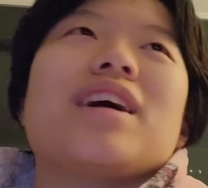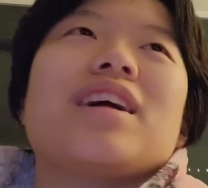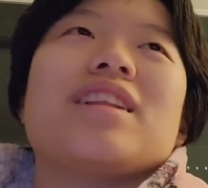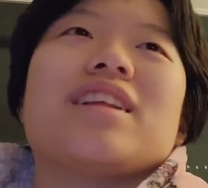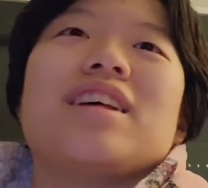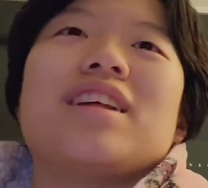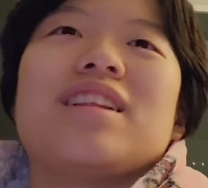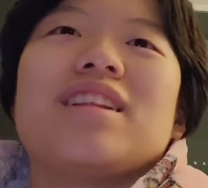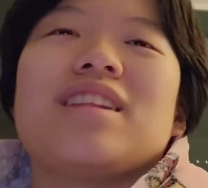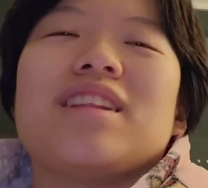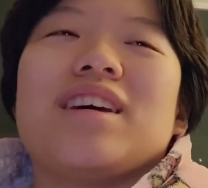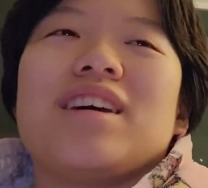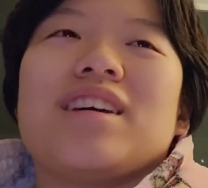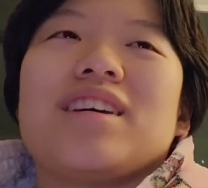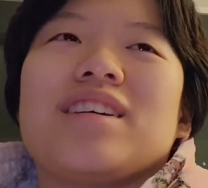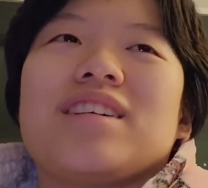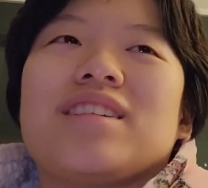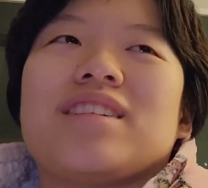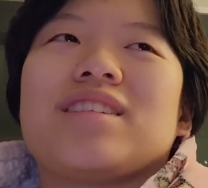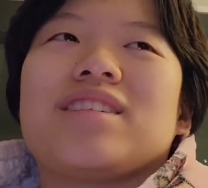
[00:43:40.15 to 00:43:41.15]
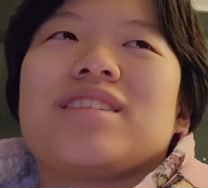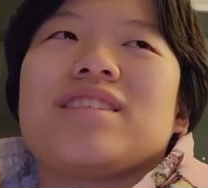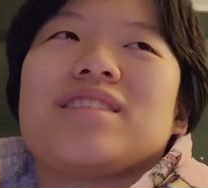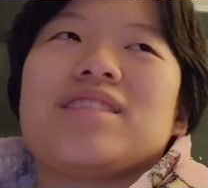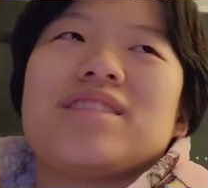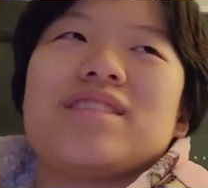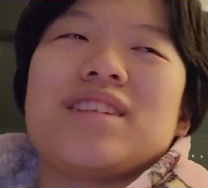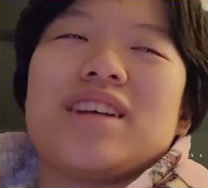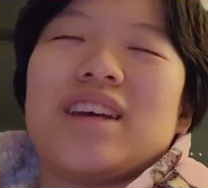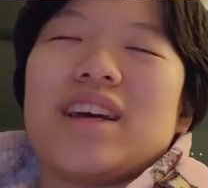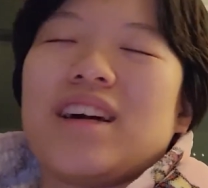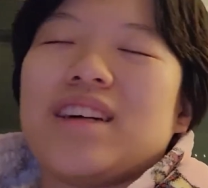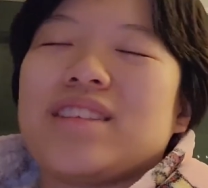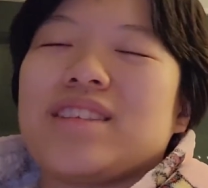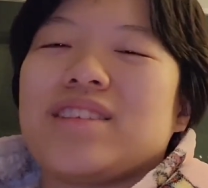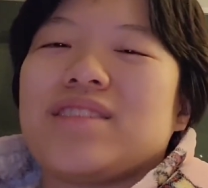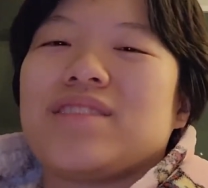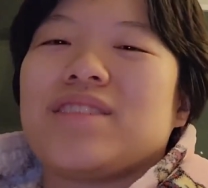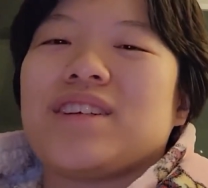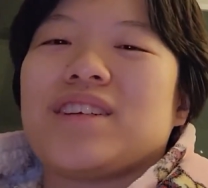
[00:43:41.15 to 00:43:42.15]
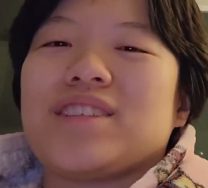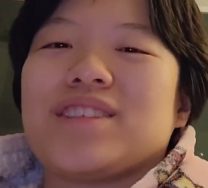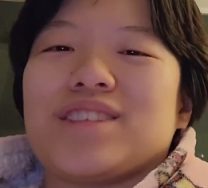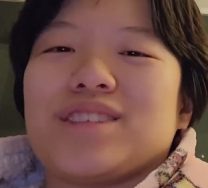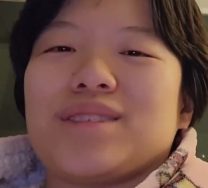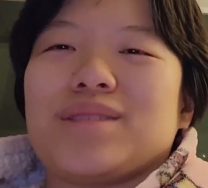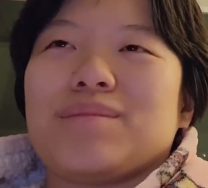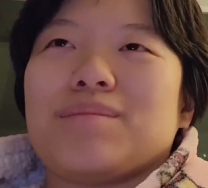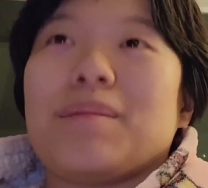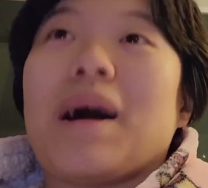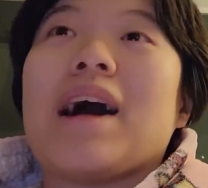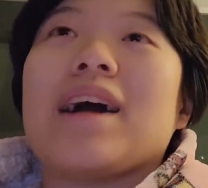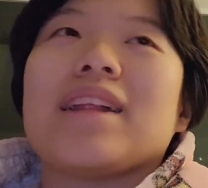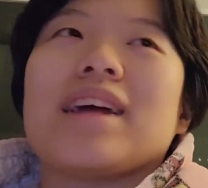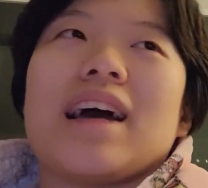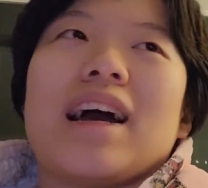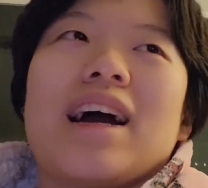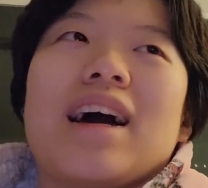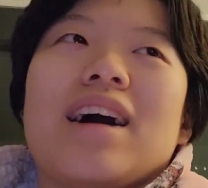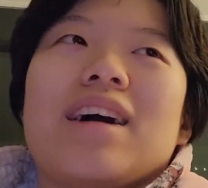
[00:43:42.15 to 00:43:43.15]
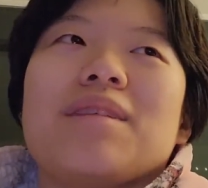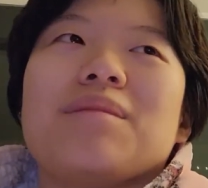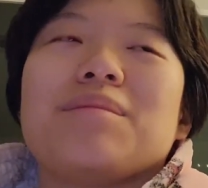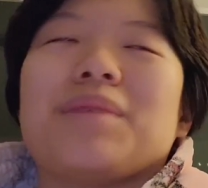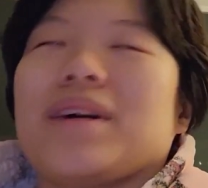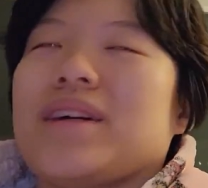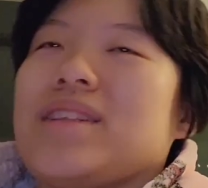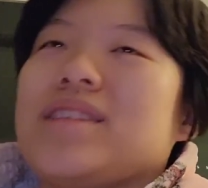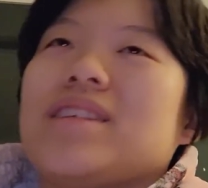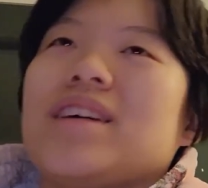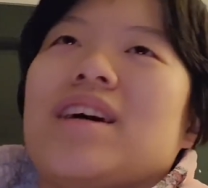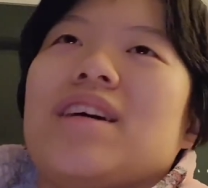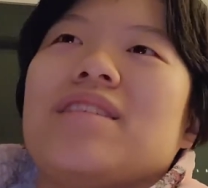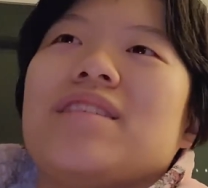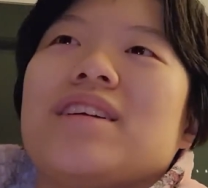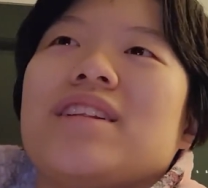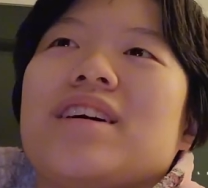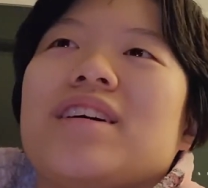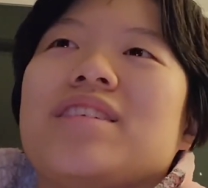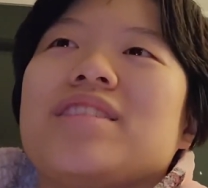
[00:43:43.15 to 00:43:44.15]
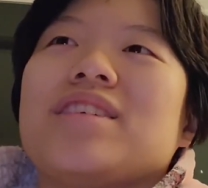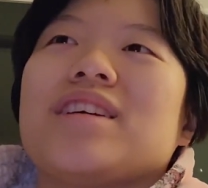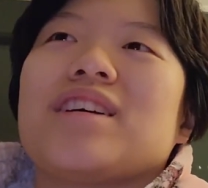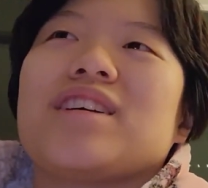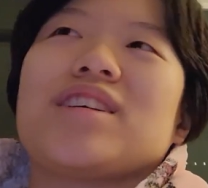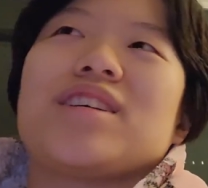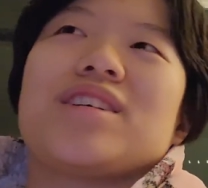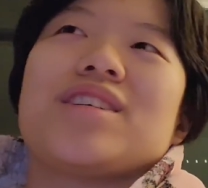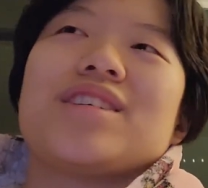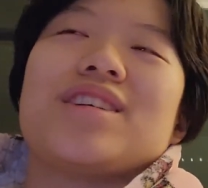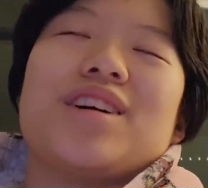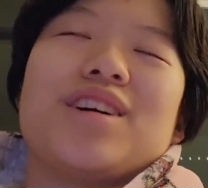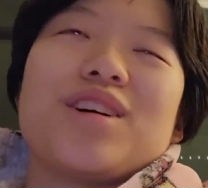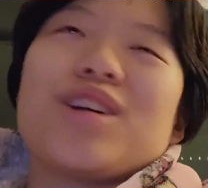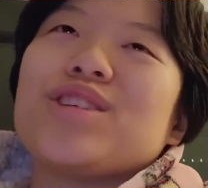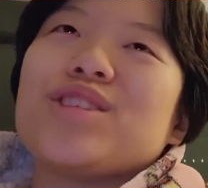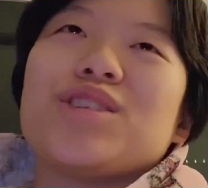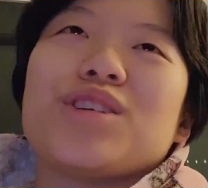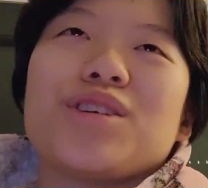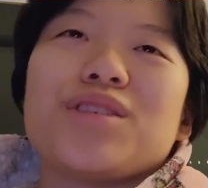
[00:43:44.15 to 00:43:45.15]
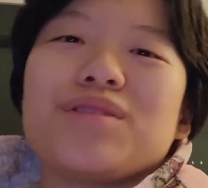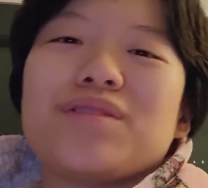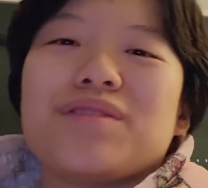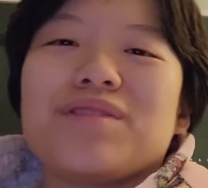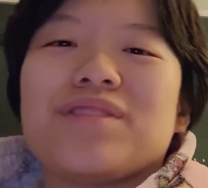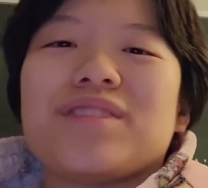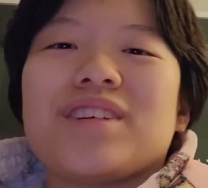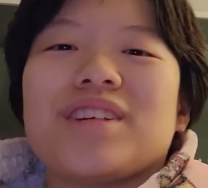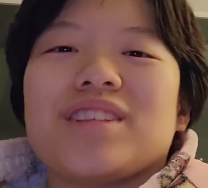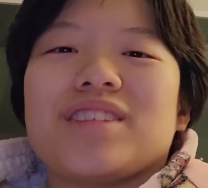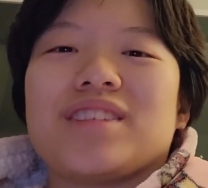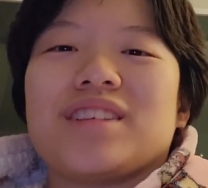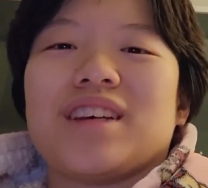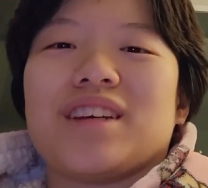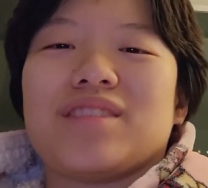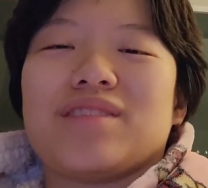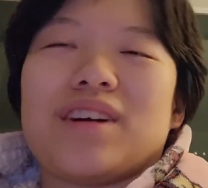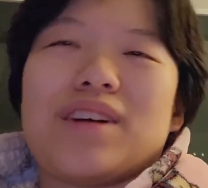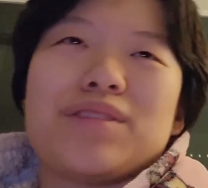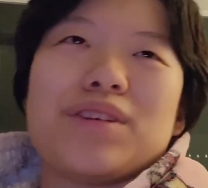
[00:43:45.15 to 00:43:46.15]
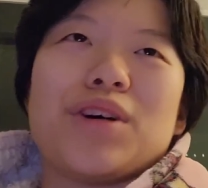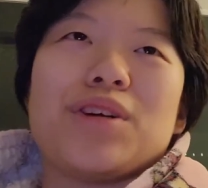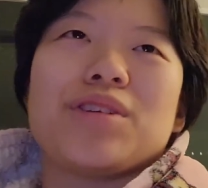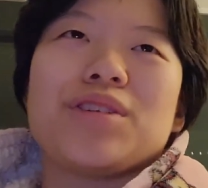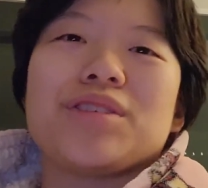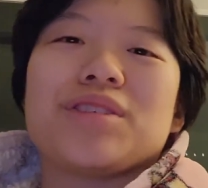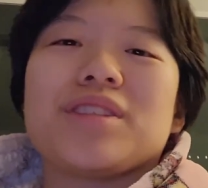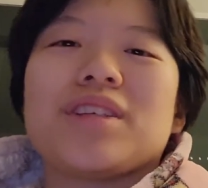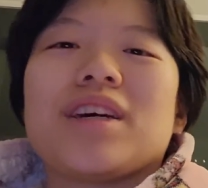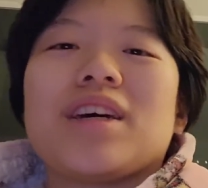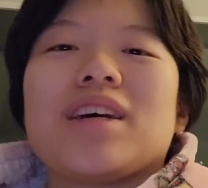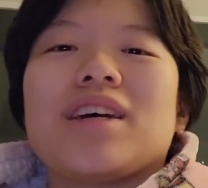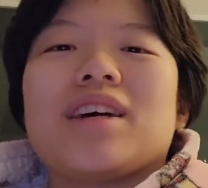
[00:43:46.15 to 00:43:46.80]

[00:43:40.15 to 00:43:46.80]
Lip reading: And then like they asked if they could just buy the hat by itself, and I was like, okay, sure, it's like $5.